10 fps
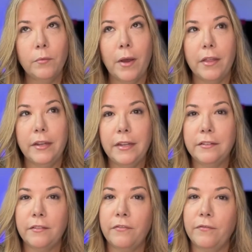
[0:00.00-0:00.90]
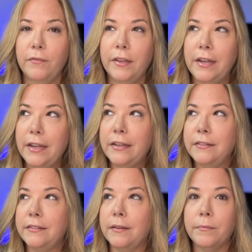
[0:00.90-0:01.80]
while it is a it
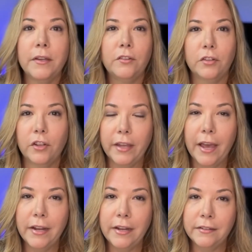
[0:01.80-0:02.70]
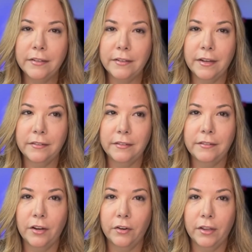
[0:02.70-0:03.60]
is something to look at, it isn't
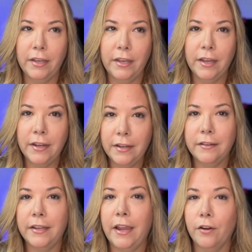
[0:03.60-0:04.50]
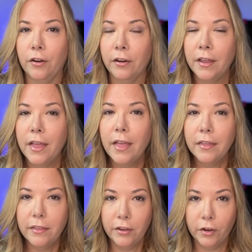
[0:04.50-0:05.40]
necessarily an indicator
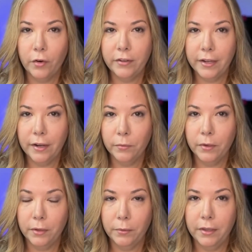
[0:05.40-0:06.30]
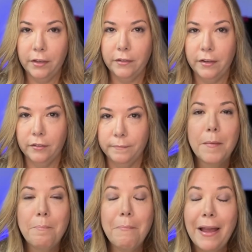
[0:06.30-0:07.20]
that you're going to get a really really good deal.
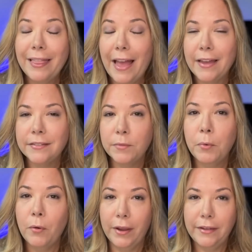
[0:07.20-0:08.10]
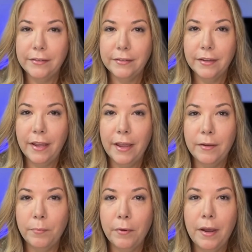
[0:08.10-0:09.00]
My last point
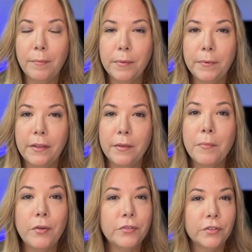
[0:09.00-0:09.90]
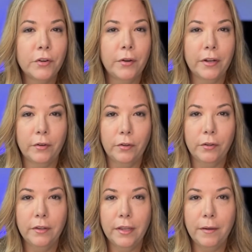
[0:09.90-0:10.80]
and probably the most
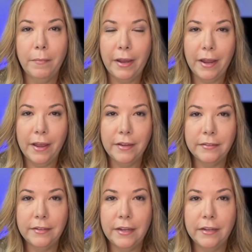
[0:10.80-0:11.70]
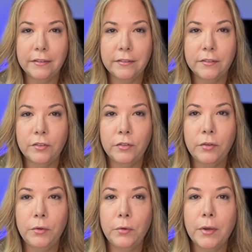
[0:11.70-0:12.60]
critical in my eyes is
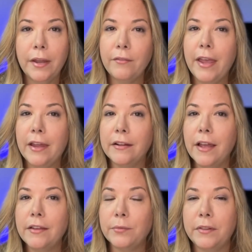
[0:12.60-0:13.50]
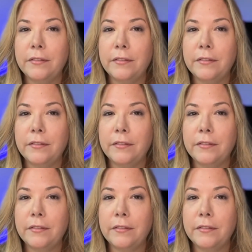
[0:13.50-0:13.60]
to kind of analyze what